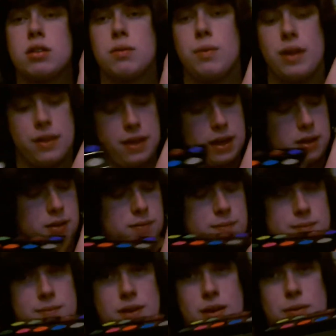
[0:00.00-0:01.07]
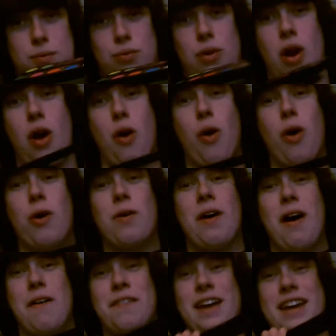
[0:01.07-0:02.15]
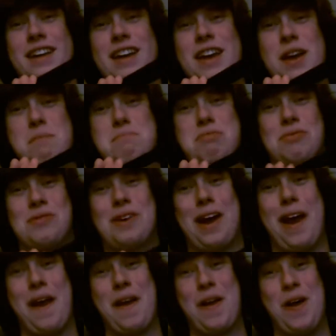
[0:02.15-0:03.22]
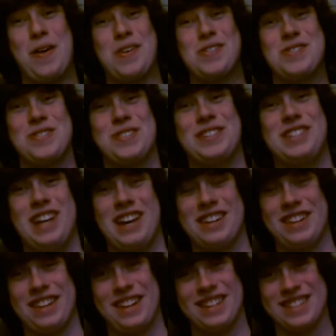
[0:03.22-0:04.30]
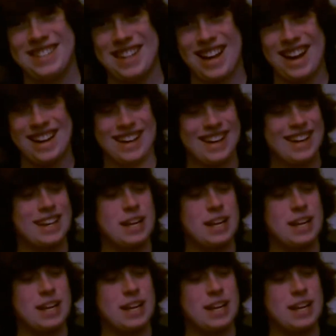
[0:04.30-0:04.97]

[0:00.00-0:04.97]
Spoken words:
with like a row of like bright colors just staying on the inside.